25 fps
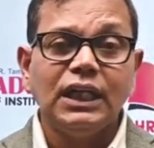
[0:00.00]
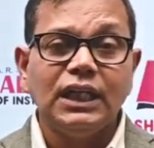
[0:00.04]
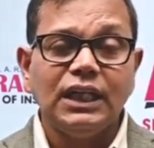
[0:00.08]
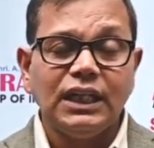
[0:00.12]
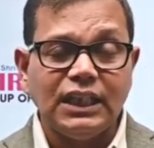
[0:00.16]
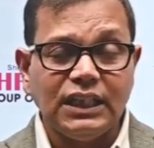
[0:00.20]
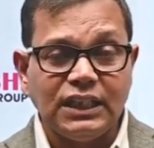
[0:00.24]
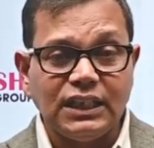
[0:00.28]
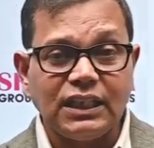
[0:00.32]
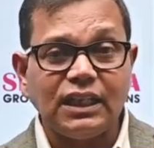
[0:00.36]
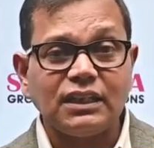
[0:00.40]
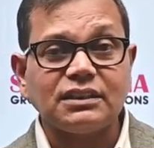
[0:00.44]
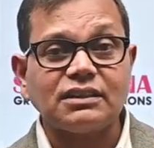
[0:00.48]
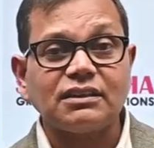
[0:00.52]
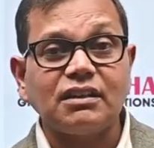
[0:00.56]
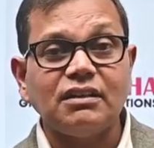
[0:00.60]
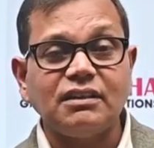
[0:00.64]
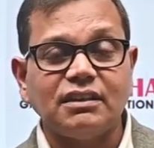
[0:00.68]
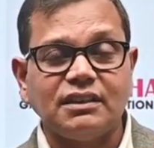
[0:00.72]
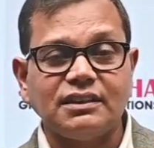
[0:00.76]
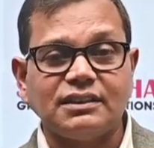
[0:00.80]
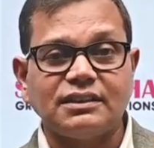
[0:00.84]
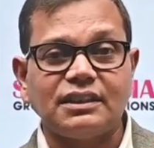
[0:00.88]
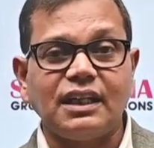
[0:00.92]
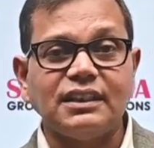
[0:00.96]
Industrial
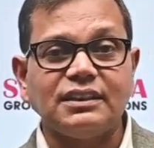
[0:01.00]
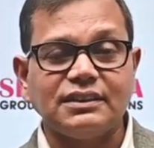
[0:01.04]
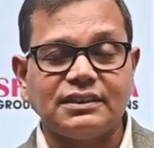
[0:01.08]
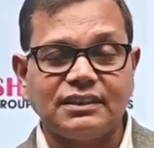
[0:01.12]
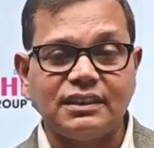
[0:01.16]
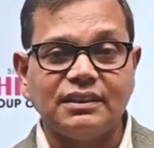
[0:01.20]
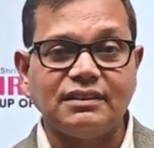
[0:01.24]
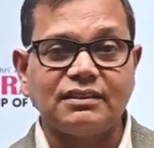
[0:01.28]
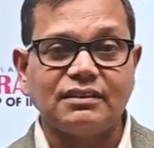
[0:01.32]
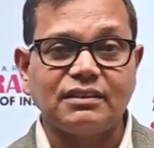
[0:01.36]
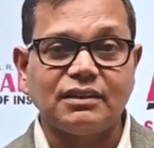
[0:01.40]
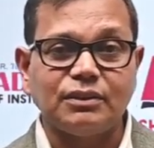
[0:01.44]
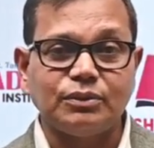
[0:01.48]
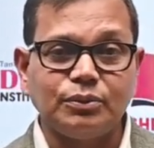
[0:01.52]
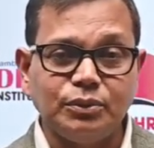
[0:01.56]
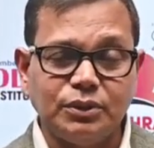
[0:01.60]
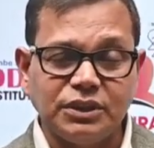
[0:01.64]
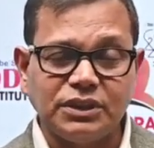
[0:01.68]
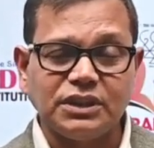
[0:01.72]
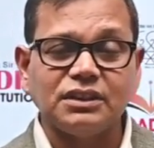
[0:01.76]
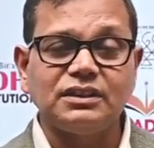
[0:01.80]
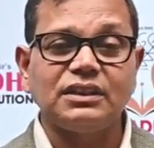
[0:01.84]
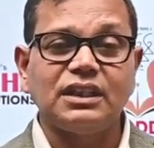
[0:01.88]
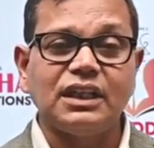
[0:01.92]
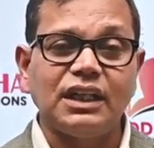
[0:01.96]
Design Center,
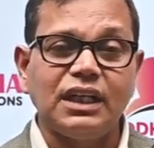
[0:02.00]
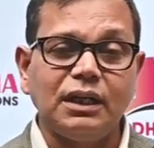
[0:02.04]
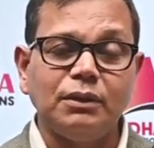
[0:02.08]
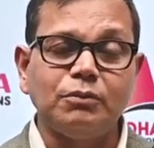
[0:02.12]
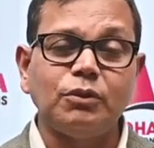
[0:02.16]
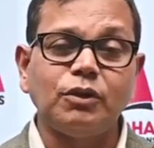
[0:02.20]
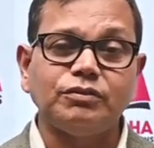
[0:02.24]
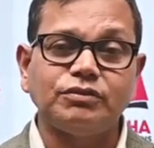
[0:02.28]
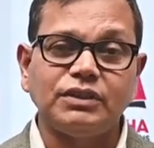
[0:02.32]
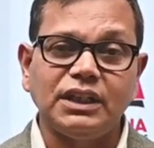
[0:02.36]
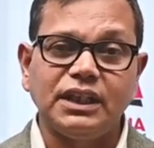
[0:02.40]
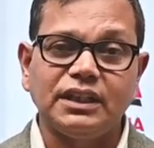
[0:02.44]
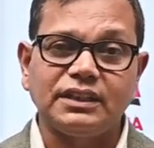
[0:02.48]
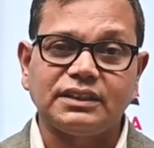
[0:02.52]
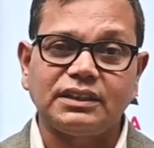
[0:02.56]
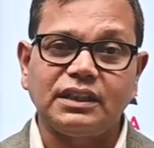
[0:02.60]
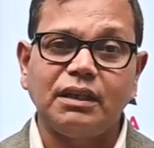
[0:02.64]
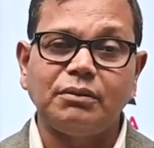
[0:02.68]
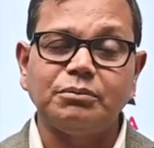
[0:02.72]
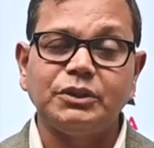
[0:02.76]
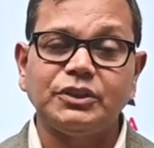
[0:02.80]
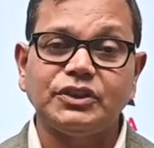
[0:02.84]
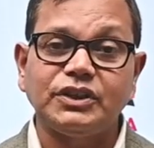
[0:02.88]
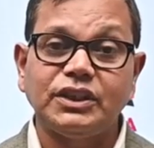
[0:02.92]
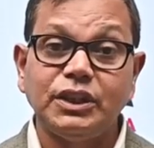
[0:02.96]
which the name of the
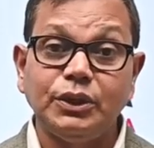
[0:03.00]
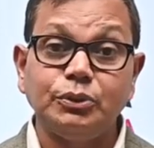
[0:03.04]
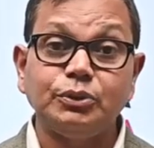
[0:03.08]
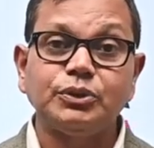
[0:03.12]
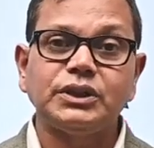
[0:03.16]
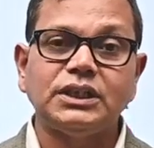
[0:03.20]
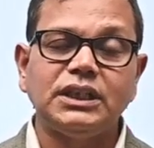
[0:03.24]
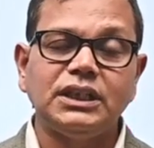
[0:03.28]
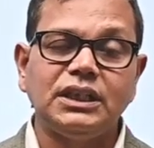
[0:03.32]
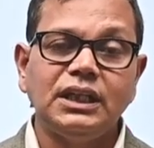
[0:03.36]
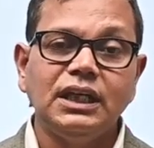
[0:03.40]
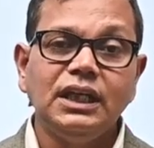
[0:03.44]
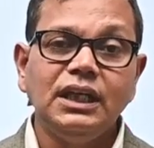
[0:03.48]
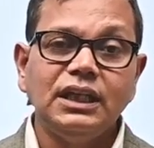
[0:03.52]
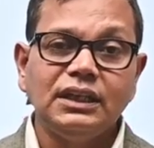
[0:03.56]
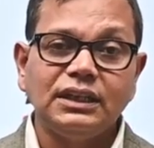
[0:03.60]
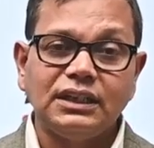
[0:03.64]
exam is UCID,